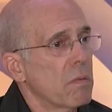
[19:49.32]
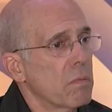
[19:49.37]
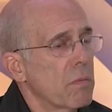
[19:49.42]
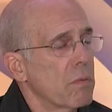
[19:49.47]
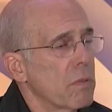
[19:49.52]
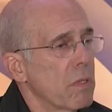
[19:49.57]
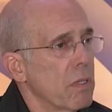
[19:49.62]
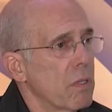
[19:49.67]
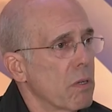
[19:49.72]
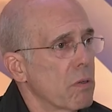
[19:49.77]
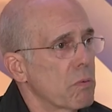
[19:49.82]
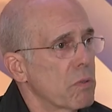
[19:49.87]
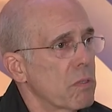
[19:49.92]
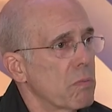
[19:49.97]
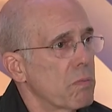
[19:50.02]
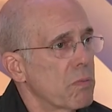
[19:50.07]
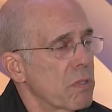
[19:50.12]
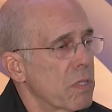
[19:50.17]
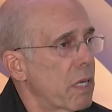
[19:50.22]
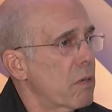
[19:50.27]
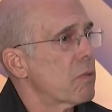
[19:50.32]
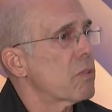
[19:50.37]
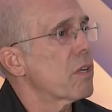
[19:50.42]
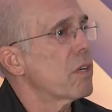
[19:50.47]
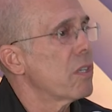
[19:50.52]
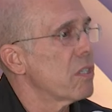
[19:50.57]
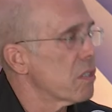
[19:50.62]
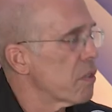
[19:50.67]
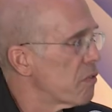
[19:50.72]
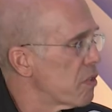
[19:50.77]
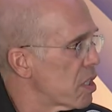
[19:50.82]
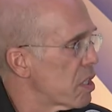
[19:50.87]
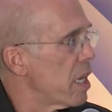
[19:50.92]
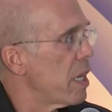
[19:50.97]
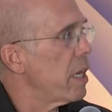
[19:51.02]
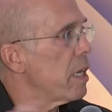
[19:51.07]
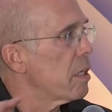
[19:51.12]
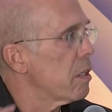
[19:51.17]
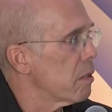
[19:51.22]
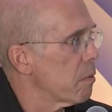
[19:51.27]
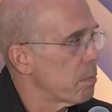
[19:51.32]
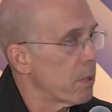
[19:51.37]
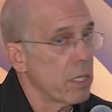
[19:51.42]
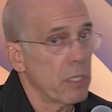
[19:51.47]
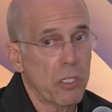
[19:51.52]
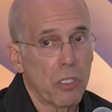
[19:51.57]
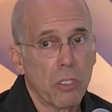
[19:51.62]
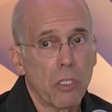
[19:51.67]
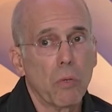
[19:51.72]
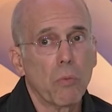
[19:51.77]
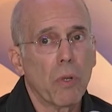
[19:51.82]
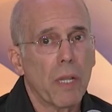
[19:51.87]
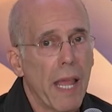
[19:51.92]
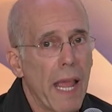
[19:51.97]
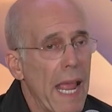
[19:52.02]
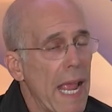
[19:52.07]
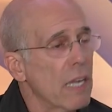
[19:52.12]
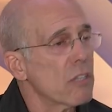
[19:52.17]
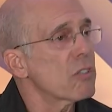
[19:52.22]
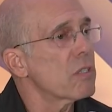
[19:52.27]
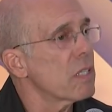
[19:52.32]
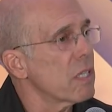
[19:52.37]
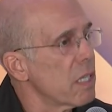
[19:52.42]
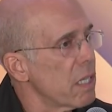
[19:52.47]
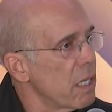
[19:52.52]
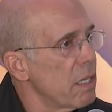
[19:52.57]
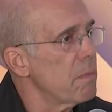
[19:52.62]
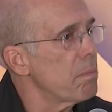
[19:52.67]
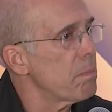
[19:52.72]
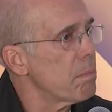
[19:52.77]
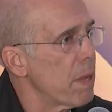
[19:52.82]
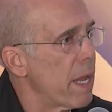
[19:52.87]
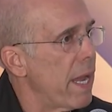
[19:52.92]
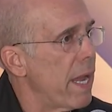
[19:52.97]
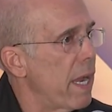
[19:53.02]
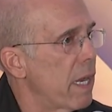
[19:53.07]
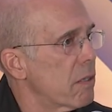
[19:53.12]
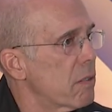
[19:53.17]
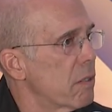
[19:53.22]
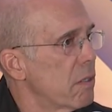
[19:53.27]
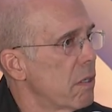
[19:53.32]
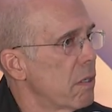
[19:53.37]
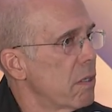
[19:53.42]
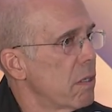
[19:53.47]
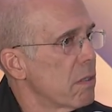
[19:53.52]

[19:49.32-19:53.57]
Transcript: uh, you know, secretaries of state and the places that would actually impact